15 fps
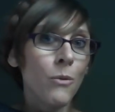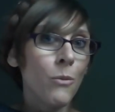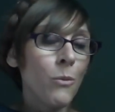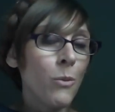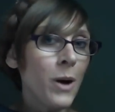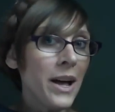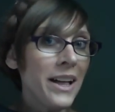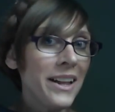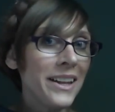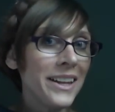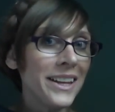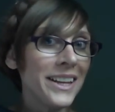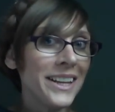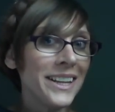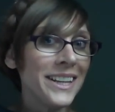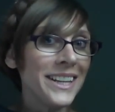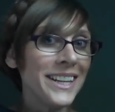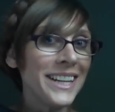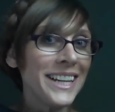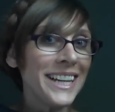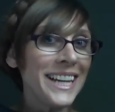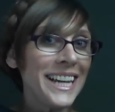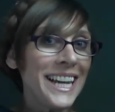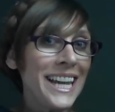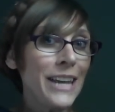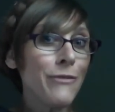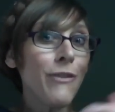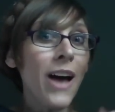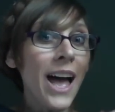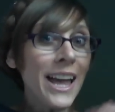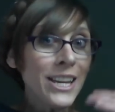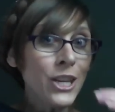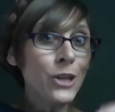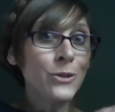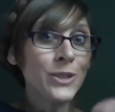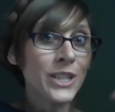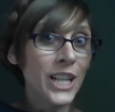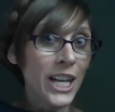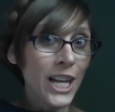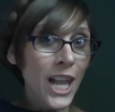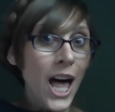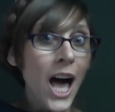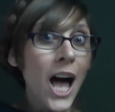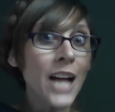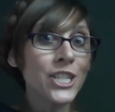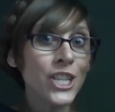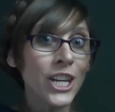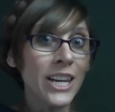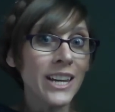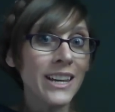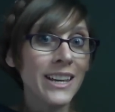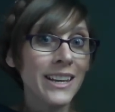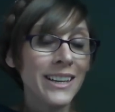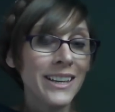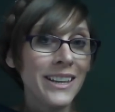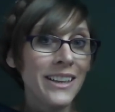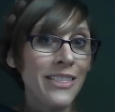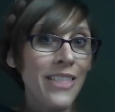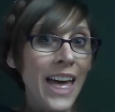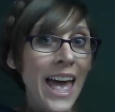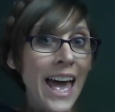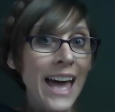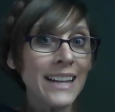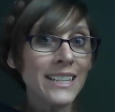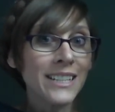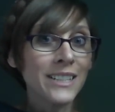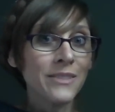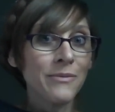Well, if I use the logic that